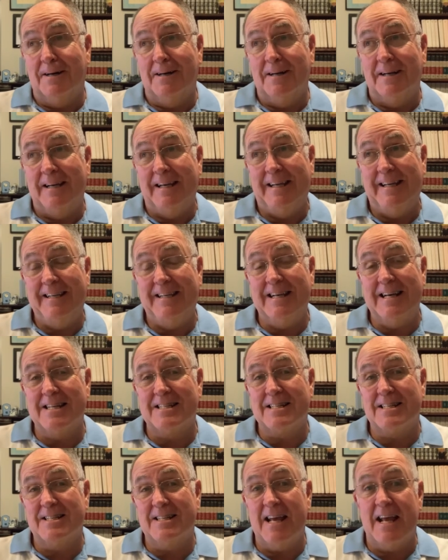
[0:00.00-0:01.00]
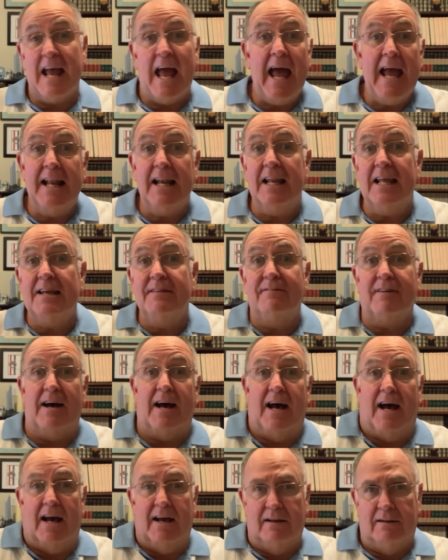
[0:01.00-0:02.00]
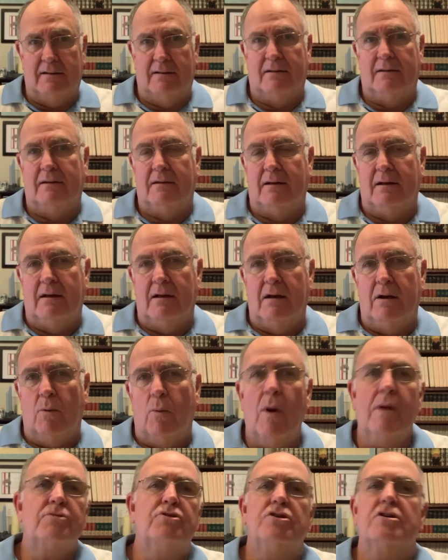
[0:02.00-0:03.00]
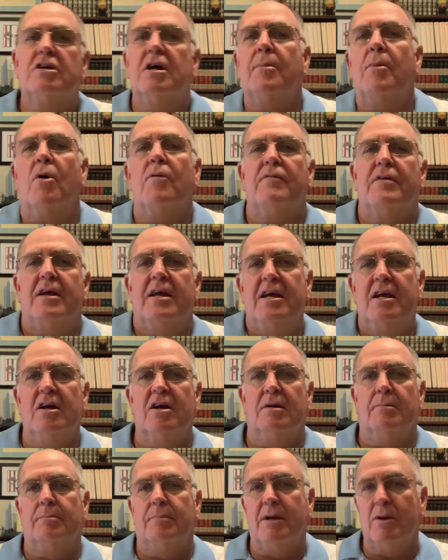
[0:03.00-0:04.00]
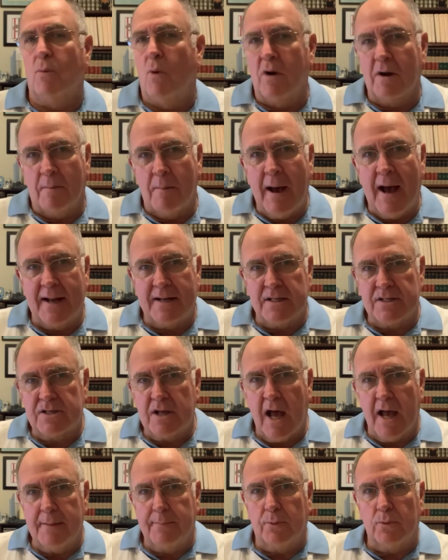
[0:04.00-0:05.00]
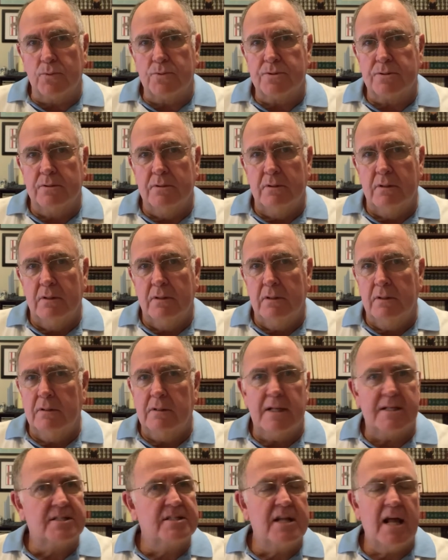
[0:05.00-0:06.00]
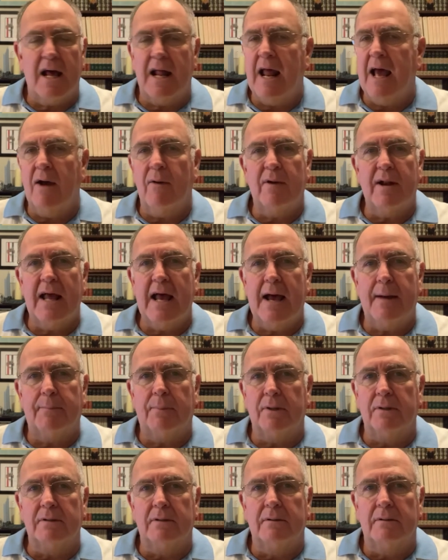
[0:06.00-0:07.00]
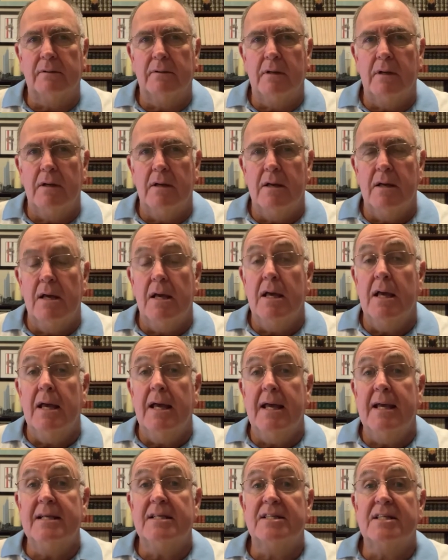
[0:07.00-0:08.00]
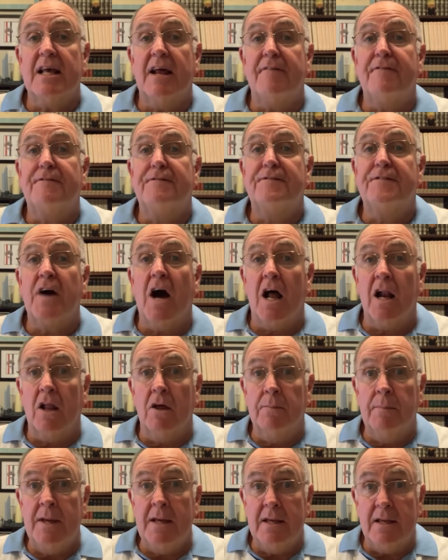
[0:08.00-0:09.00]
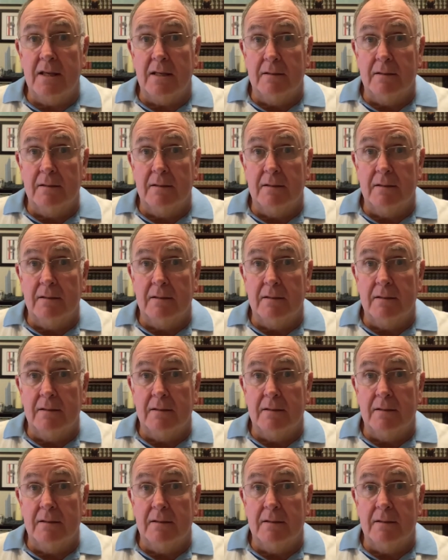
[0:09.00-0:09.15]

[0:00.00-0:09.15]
he doesn't say, "Hey, Levi, why don't you come over here and be one of my disciples?" That's not how it happened. He said, "Follow me.